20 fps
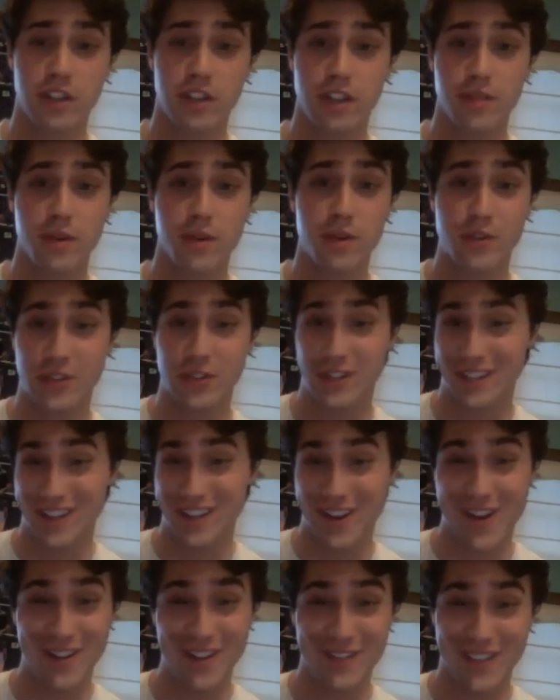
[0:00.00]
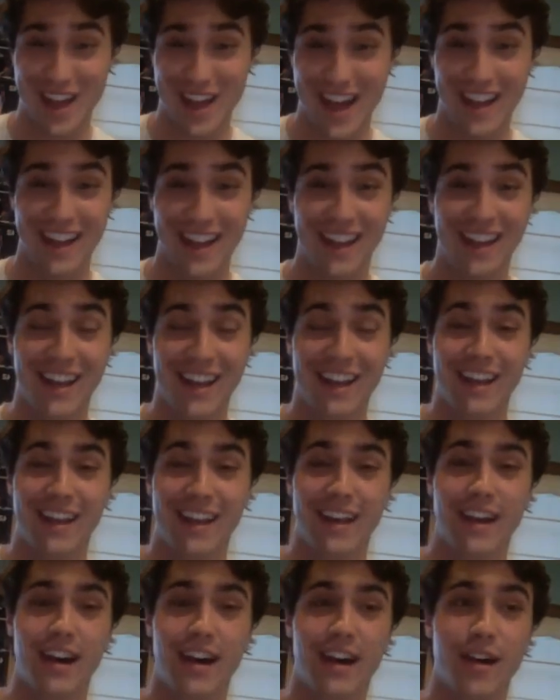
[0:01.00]
emotionally, all of that.
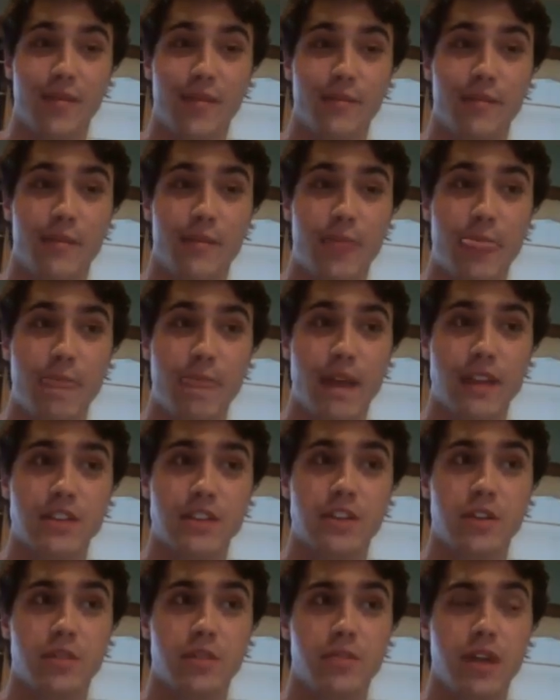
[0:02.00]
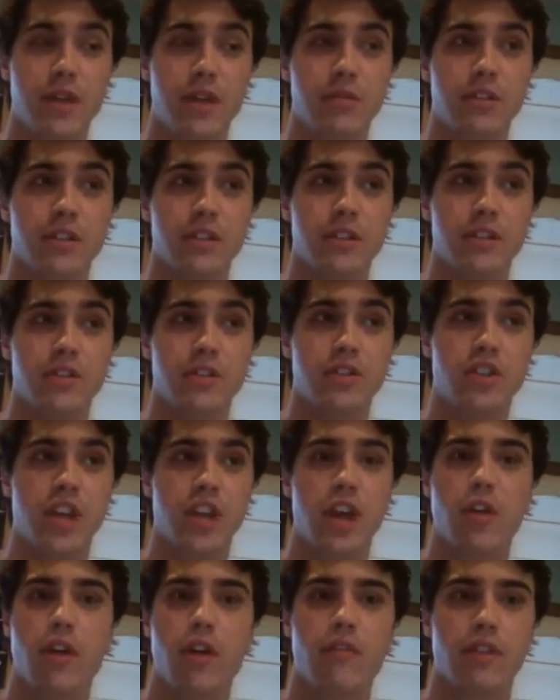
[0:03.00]
Um, and so to be able to
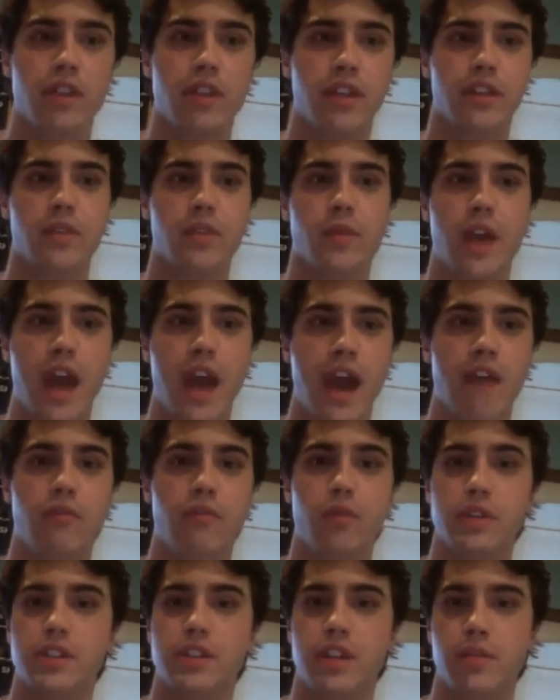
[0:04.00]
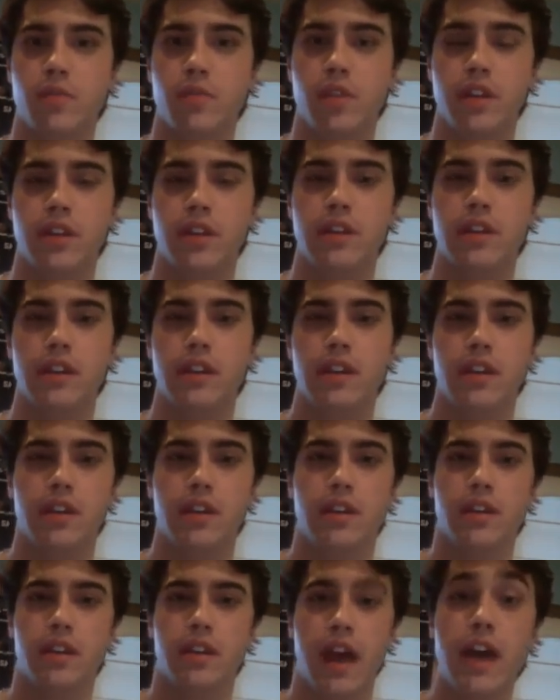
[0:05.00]
share everything that we have with someone
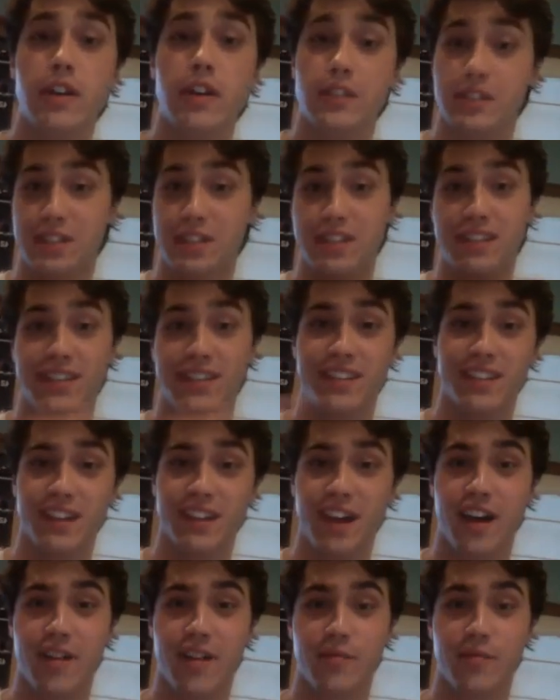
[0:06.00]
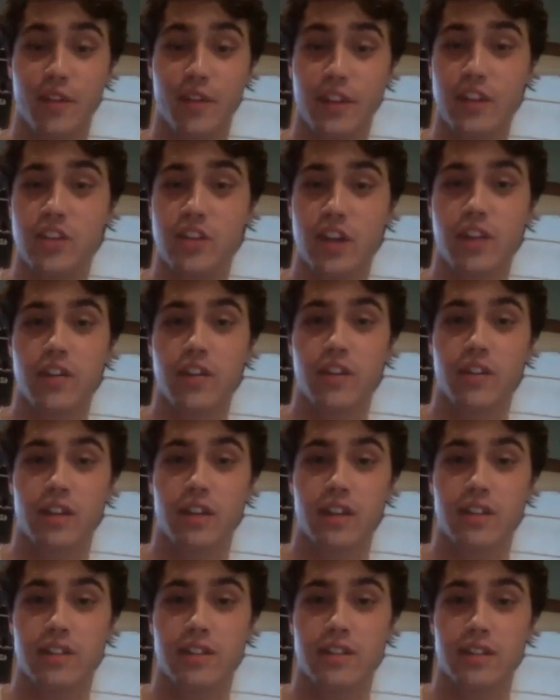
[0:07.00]
else, um, with each other,
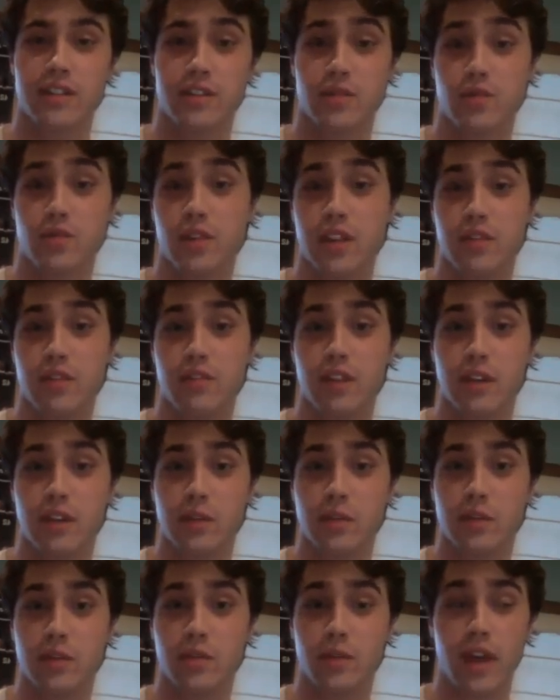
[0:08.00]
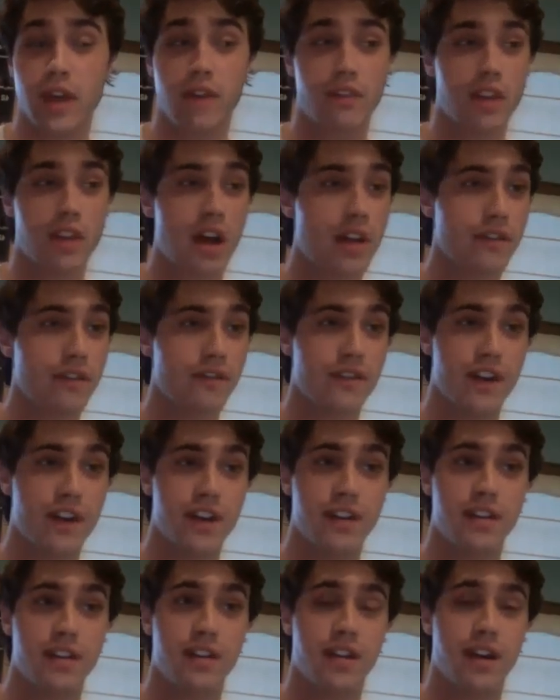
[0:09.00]
is, is really, really cool. We have a lot of
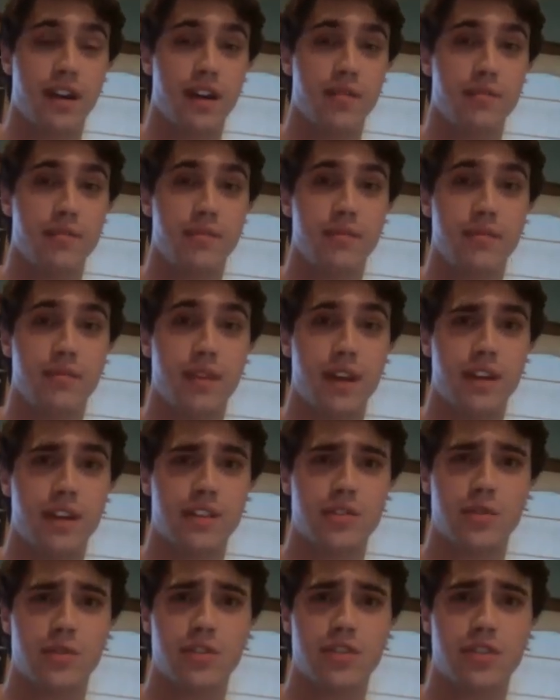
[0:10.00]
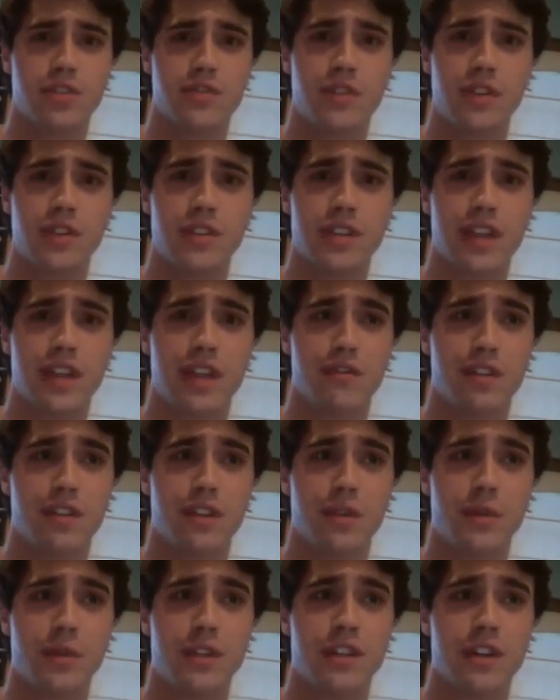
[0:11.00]
fun, um, and it sort of just feels like everything
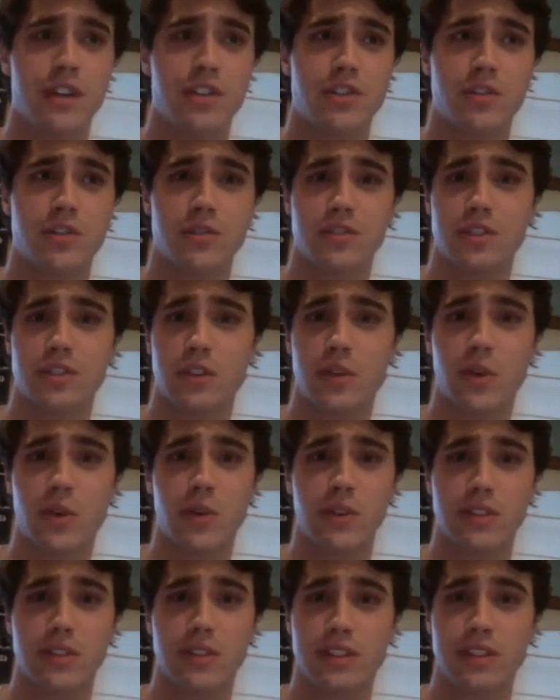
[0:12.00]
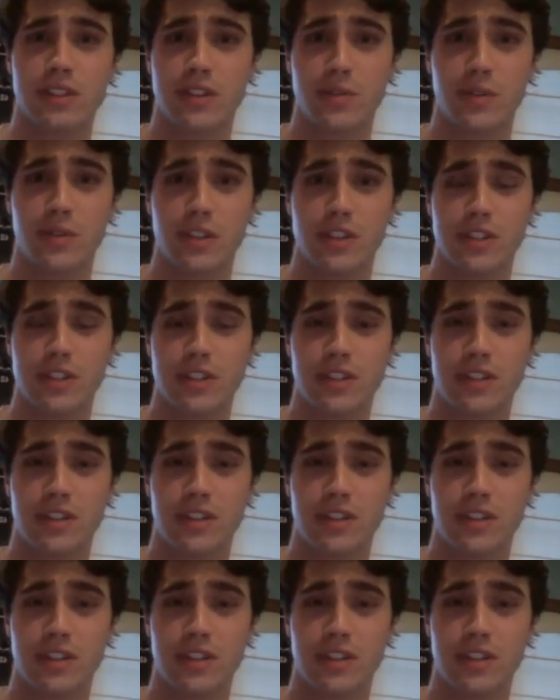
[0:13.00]
we touch turns to gold. You know, we just,